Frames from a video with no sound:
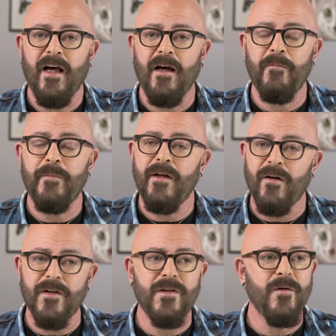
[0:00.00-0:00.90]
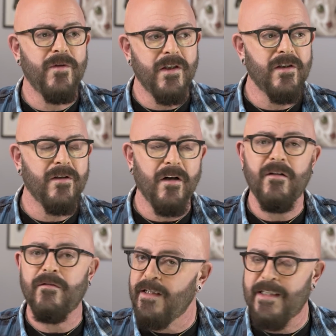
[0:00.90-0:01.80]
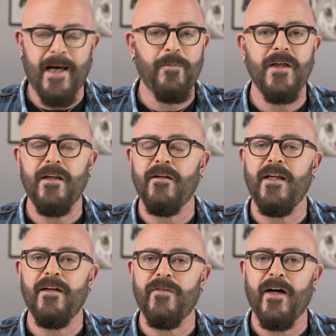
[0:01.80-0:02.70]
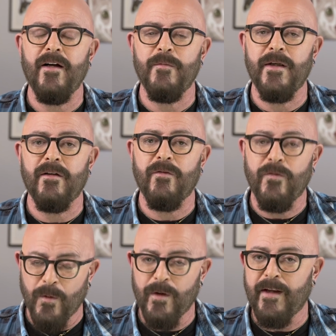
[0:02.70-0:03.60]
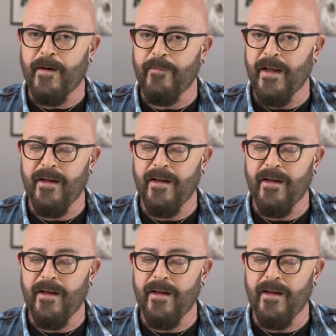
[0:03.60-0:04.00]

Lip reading: but also just start adapting the environment for them.